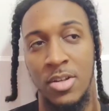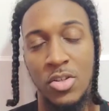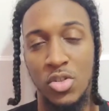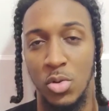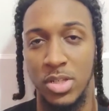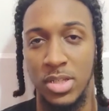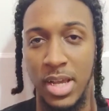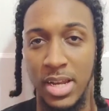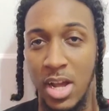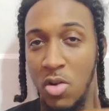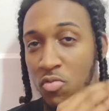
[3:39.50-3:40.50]
So it
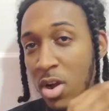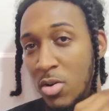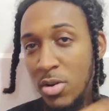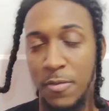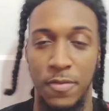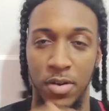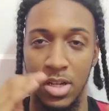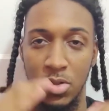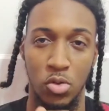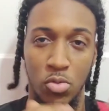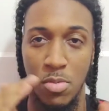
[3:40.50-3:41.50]
stayed around the
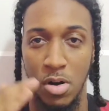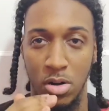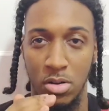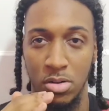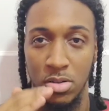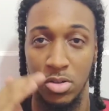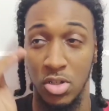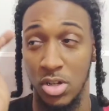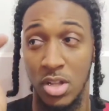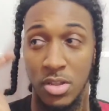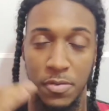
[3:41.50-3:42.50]
32 mark,
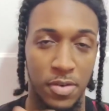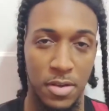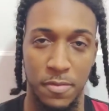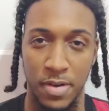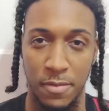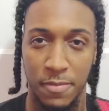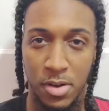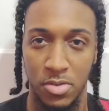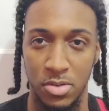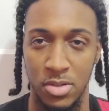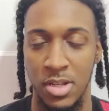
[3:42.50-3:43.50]
just under
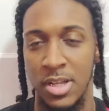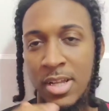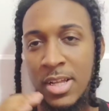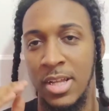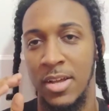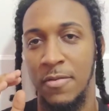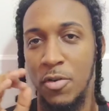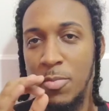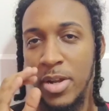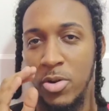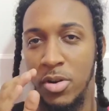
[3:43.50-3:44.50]
35,000 for
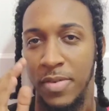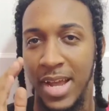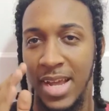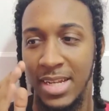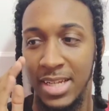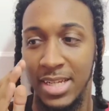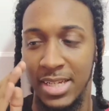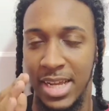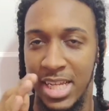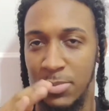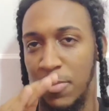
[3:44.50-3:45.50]
a period of 18
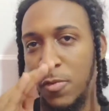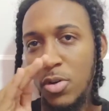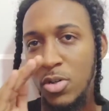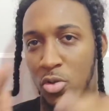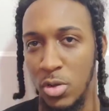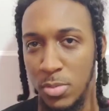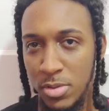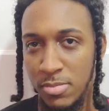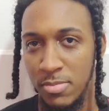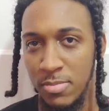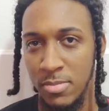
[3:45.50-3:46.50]
days before it dropped.
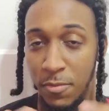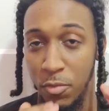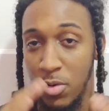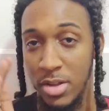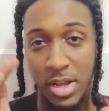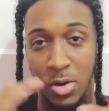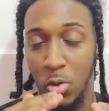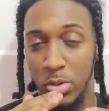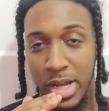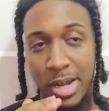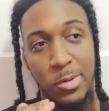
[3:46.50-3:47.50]
And throughout that
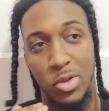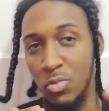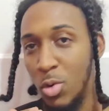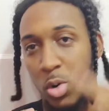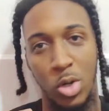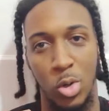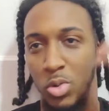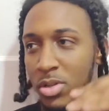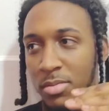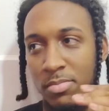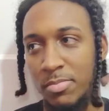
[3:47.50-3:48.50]
whole time, it was a roller
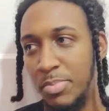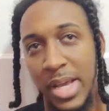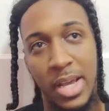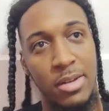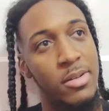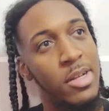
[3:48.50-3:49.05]
coaster. Bear,